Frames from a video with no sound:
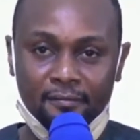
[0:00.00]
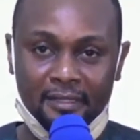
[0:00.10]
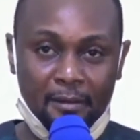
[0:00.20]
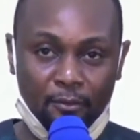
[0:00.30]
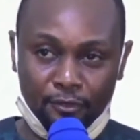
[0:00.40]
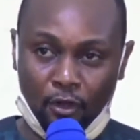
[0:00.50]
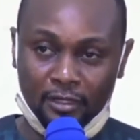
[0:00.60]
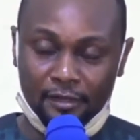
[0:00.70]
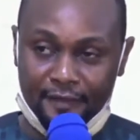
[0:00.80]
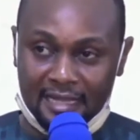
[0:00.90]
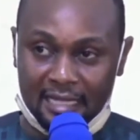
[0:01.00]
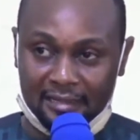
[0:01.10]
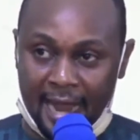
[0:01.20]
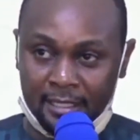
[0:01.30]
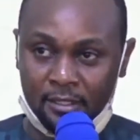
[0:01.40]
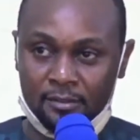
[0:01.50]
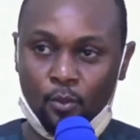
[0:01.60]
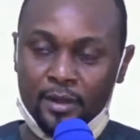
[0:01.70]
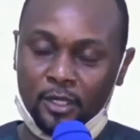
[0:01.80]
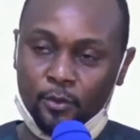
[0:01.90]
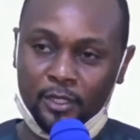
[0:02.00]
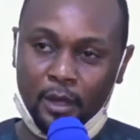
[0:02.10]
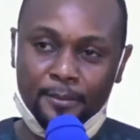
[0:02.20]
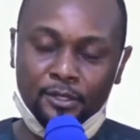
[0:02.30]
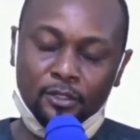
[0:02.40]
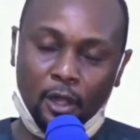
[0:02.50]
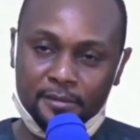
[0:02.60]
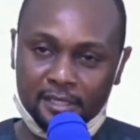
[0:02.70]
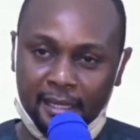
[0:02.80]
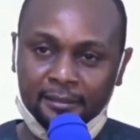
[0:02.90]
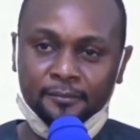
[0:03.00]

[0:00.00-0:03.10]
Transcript: The father died when they were building the upstairs.